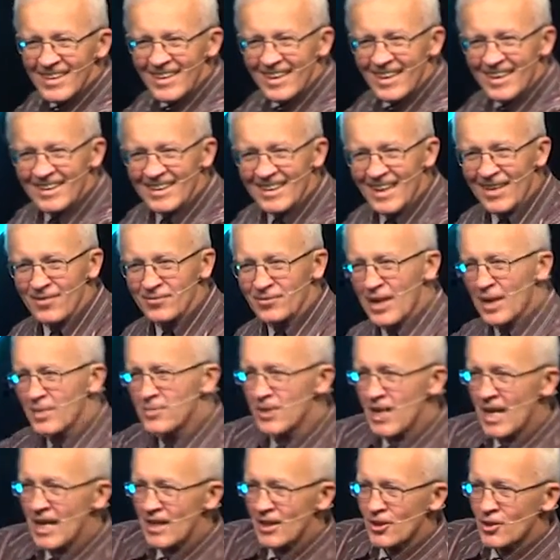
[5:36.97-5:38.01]
A lot of times
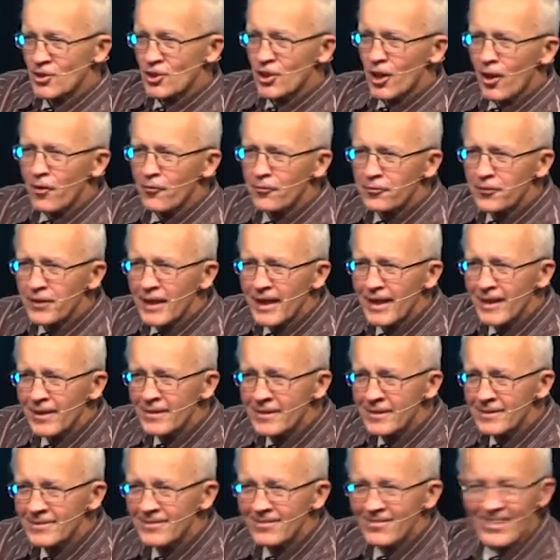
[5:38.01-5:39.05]
you had a shelf
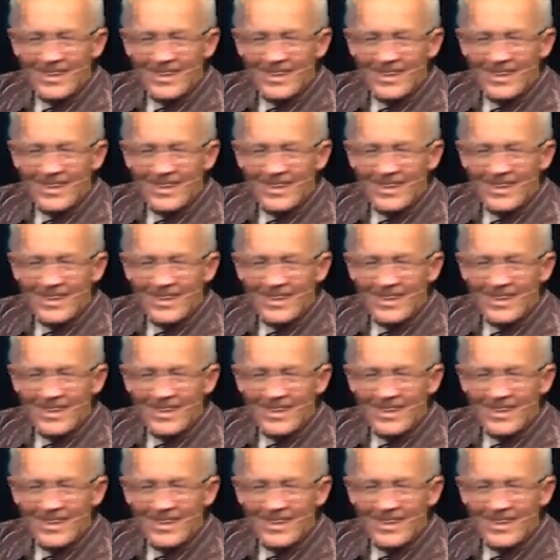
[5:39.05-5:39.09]
there.